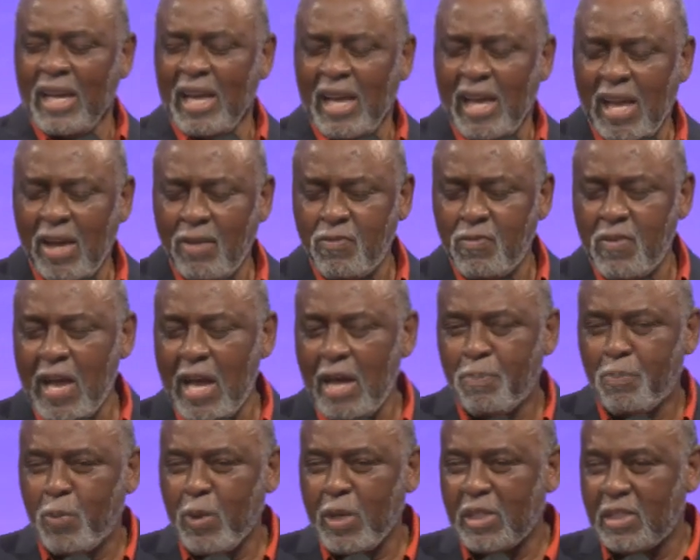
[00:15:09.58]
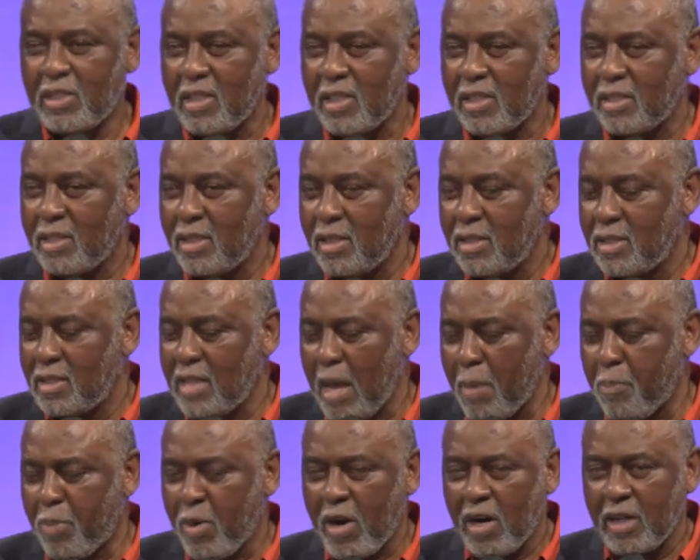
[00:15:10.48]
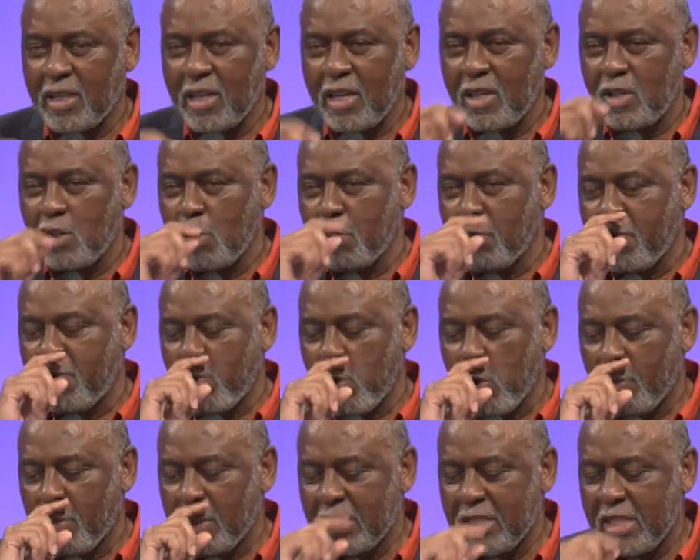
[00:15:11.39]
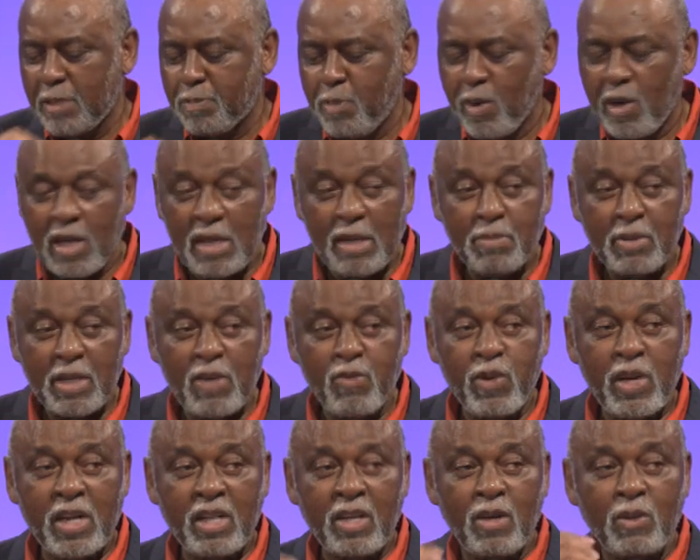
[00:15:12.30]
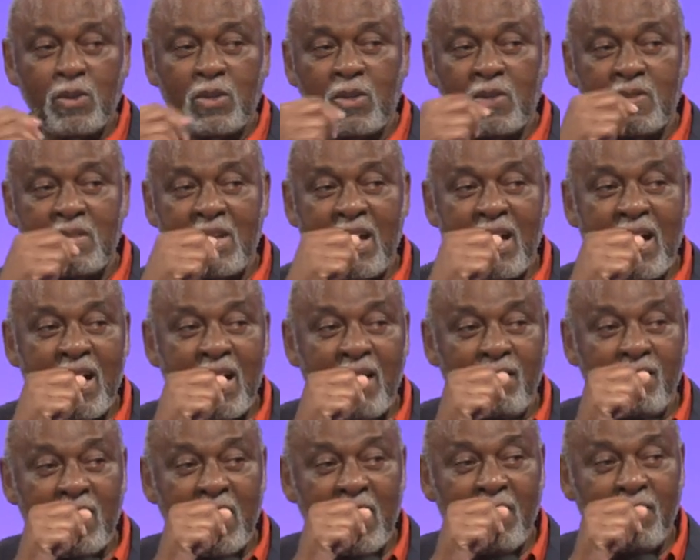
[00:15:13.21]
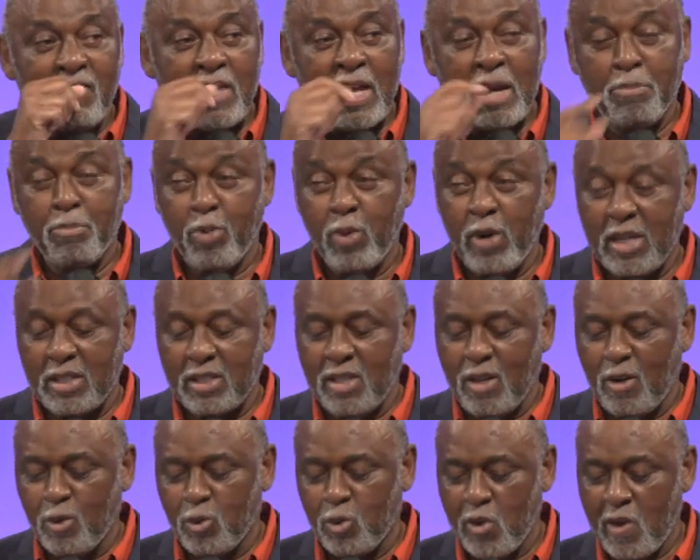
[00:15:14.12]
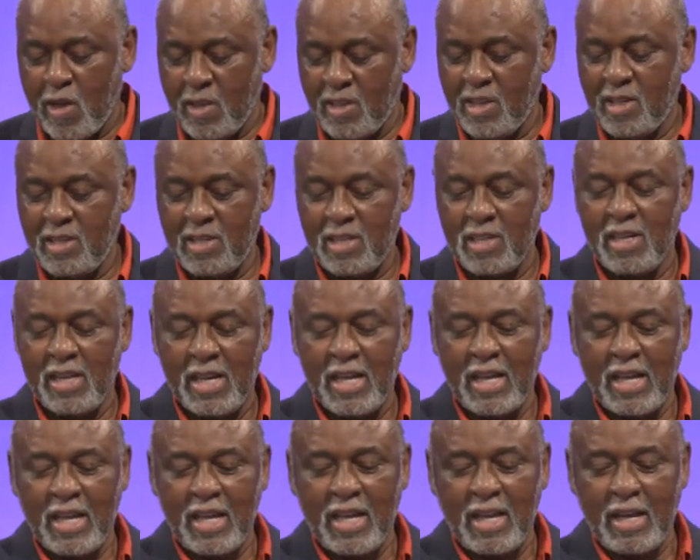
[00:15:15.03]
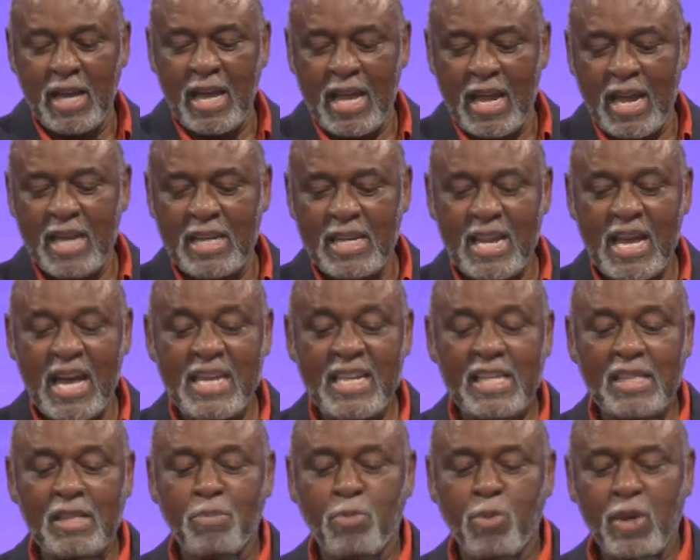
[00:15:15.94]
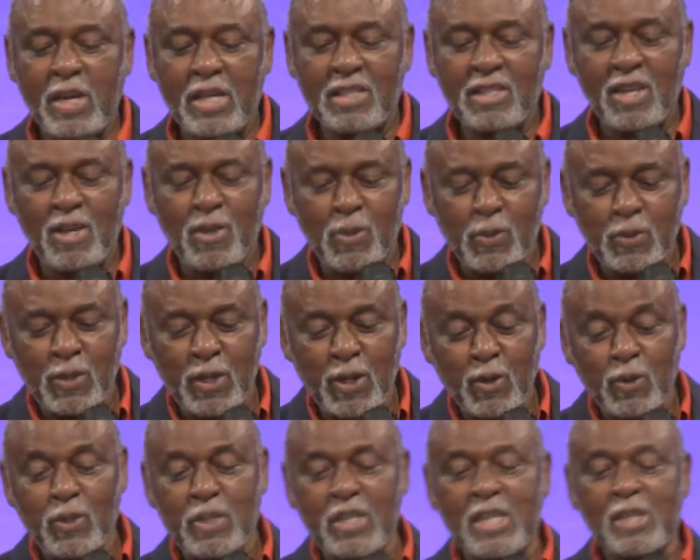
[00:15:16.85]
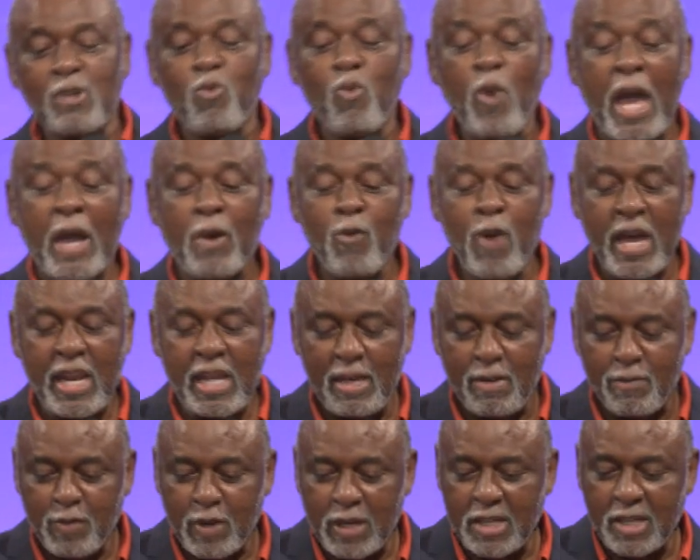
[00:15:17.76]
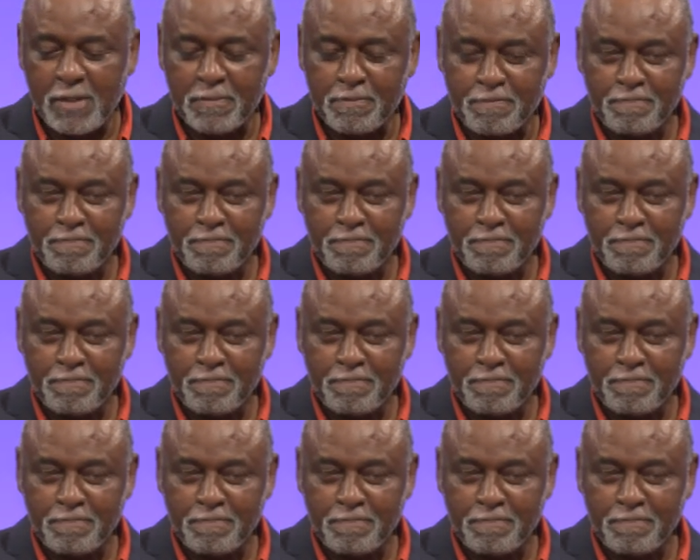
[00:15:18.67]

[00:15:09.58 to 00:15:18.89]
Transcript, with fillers: I've, I preached this, that part that I you before, but this part I'm getting ready to go to now, I, am not pressed on. So I, this, I, I need to press on, on this right, right here for you.